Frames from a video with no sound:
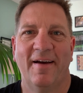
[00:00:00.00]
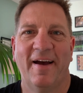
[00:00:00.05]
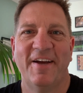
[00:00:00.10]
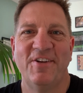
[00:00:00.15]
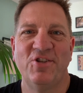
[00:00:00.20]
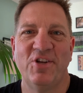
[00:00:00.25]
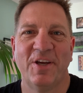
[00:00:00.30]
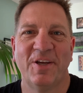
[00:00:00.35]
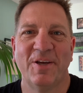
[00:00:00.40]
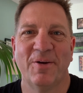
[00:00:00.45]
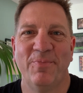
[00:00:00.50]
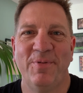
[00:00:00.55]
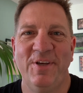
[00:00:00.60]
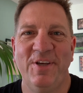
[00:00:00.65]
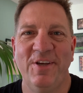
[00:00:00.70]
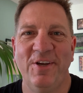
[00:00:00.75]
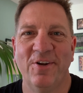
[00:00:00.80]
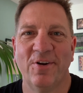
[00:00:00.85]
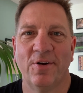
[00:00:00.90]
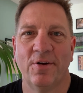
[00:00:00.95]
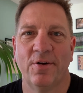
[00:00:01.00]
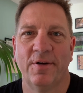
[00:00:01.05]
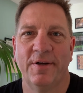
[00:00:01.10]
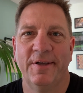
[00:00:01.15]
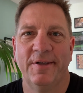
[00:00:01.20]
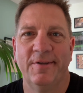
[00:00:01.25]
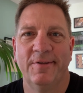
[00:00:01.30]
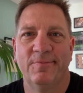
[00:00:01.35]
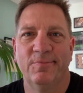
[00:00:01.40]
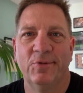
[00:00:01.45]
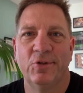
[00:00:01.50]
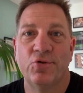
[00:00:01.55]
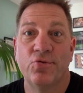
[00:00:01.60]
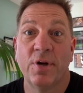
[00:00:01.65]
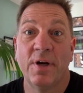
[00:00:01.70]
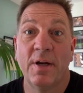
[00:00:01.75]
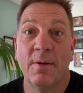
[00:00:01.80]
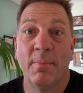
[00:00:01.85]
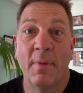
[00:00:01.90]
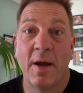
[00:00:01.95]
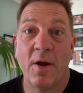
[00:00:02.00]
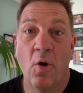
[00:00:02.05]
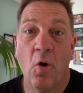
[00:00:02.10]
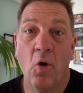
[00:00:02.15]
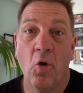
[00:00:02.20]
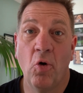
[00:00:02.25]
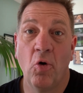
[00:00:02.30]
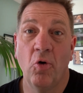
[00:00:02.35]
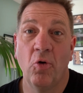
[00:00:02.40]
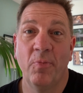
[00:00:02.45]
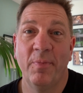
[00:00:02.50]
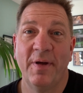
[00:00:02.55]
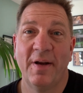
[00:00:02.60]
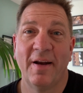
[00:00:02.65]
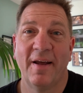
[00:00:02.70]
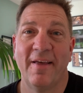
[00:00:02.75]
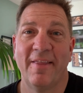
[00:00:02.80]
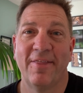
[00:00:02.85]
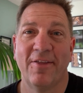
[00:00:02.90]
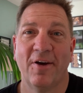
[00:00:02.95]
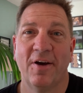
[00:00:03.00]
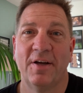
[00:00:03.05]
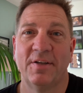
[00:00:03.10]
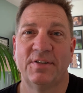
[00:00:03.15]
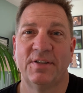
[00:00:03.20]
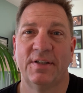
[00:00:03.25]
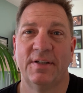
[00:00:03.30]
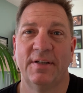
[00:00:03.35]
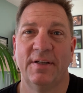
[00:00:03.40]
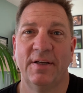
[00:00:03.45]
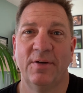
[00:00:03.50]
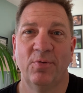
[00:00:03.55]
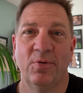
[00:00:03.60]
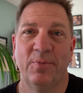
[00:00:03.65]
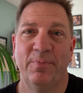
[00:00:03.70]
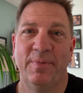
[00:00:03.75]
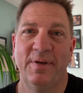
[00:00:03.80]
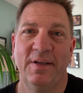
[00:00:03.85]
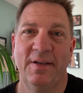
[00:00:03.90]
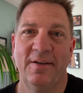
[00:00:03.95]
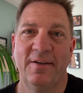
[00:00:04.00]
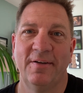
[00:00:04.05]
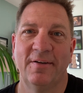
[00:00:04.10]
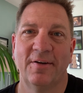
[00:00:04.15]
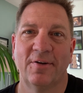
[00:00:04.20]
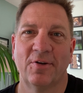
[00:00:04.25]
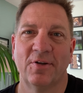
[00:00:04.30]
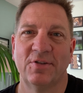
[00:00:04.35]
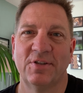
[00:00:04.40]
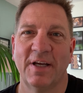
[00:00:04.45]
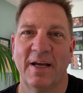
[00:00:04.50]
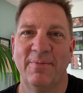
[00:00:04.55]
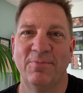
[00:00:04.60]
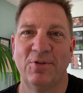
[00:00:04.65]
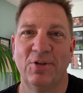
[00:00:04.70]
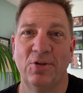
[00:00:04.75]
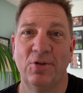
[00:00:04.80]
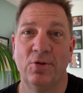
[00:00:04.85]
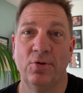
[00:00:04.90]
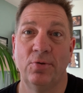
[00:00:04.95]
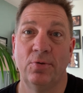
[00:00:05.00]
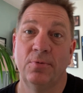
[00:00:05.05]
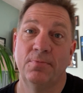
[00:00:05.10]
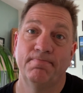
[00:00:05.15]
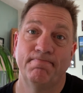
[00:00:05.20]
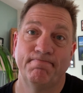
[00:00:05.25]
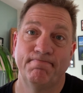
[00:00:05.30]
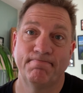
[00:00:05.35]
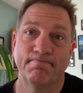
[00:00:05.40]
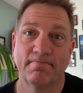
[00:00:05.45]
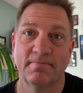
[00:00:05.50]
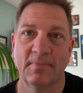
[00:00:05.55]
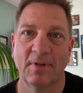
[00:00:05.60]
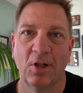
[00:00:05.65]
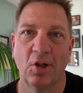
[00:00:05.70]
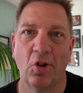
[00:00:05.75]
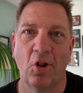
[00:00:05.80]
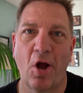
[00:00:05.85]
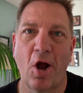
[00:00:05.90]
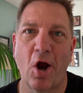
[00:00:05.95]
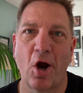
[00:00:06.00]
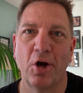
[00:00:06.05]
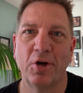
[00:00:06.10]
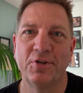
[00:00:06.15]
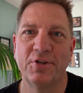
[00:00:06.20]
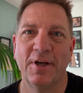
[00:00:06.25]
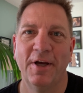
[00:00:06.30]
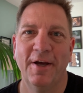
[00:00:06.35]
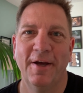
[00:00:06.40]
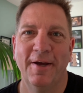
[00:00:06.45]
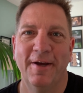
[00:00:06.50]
Hi Jacob here in Madrid in my home and I thought it would be a good time to do a little heart